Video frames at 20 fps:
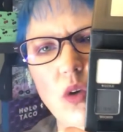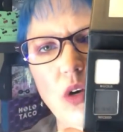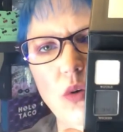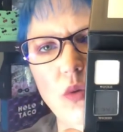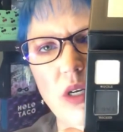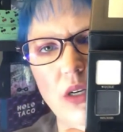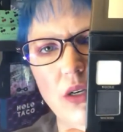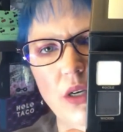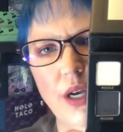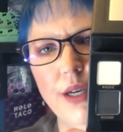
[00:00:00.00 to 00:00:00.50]

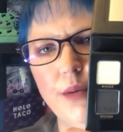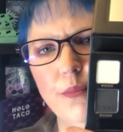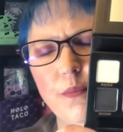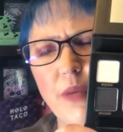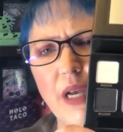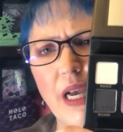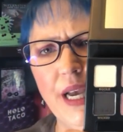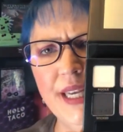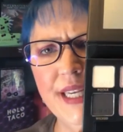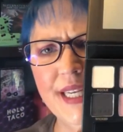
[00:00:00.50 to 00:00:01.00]
going on,
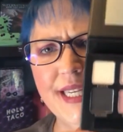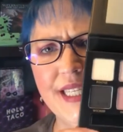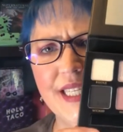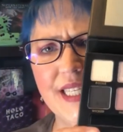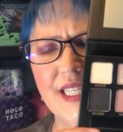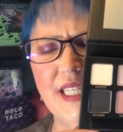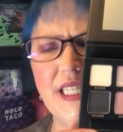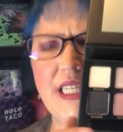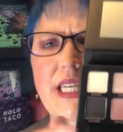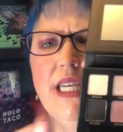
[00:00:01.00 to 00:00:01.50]
but I can
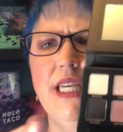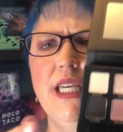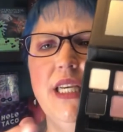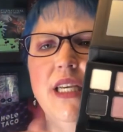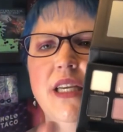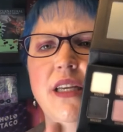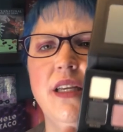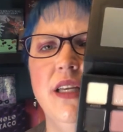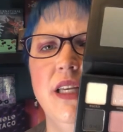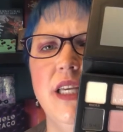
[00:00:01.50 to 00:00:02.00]
see
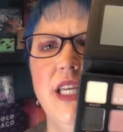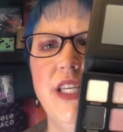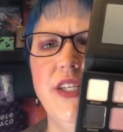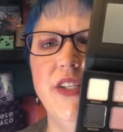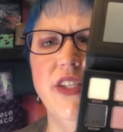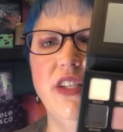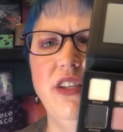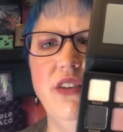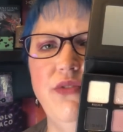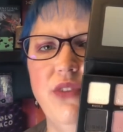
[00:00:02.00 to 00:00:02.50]

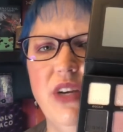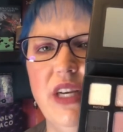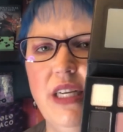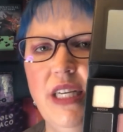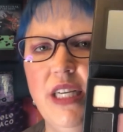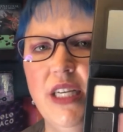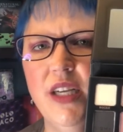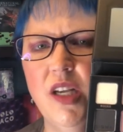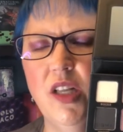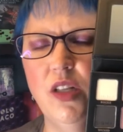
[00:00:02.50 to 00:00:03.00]
easily
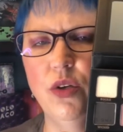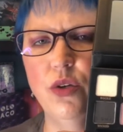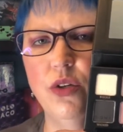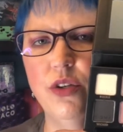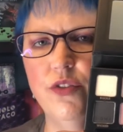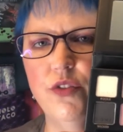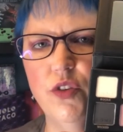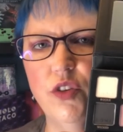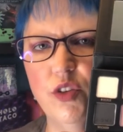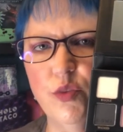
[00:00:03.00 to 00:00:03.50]
finding colors
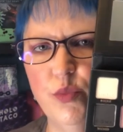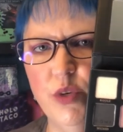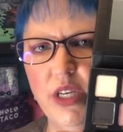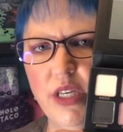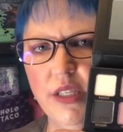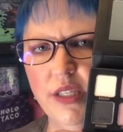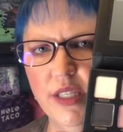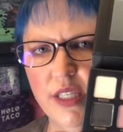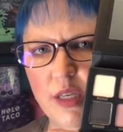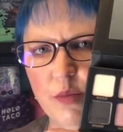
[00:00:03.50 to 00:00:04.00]
for
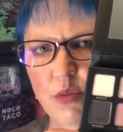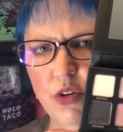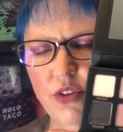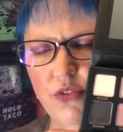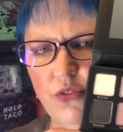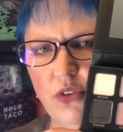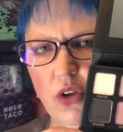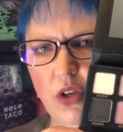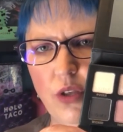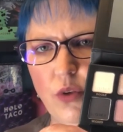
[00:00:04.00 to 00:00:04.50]
spring, summer,
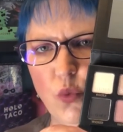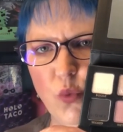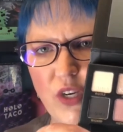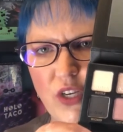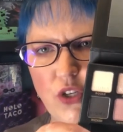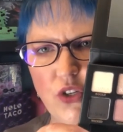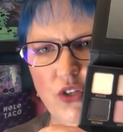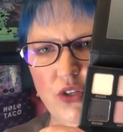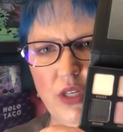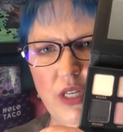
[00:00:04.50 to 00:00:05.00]
fall, and
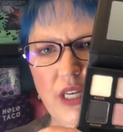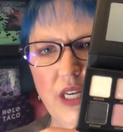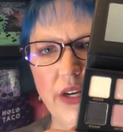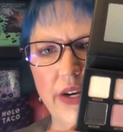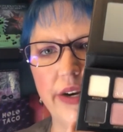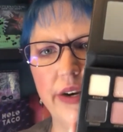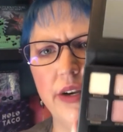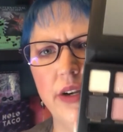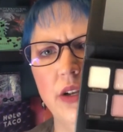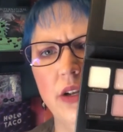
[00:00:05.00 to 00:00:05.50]
winter in
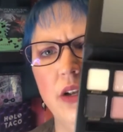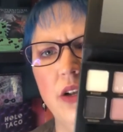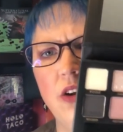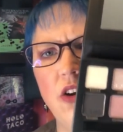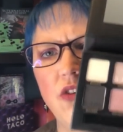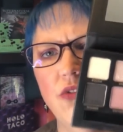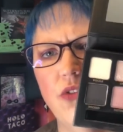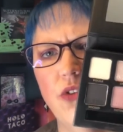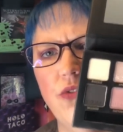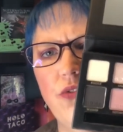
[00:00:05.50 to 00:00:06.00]
here.
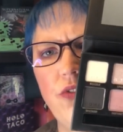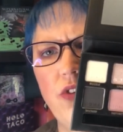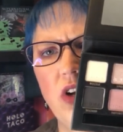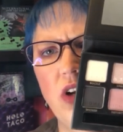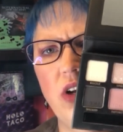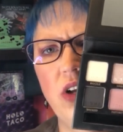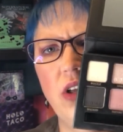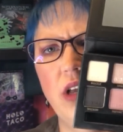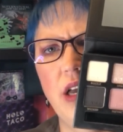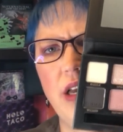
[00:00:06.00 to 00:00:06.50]
For
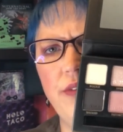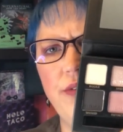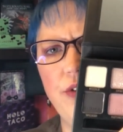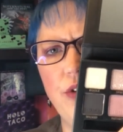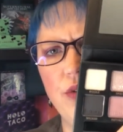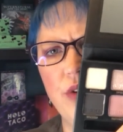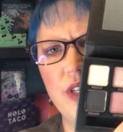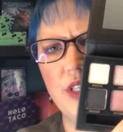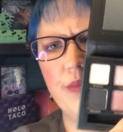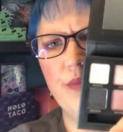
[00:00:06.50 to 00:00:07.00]
fall, I
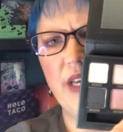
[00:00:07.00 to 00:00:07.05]
focus